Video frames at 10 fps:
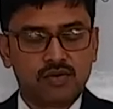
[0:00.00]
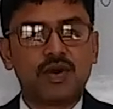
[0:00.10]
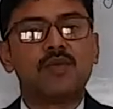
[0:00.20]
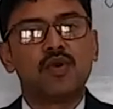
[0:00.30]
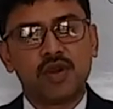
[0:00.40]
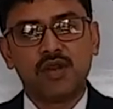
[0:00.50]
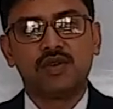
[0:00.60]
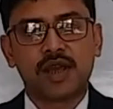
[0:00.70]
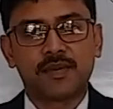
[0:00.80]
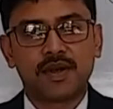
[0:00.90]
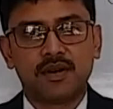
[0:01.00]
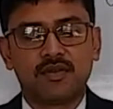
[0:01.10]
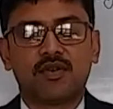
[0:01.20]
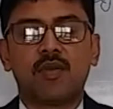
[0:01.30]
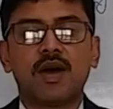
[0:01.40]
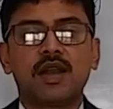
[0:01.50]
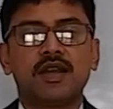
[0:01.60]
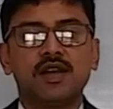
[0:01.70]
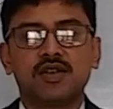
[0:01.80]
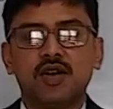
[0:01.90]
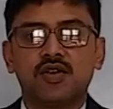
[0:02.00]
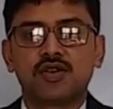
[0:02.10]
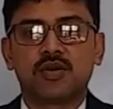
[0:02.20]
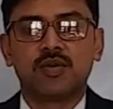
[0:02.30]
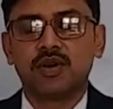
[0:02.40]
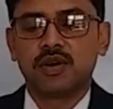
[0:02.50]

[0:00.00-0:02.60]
one more new chapter from our English literature book,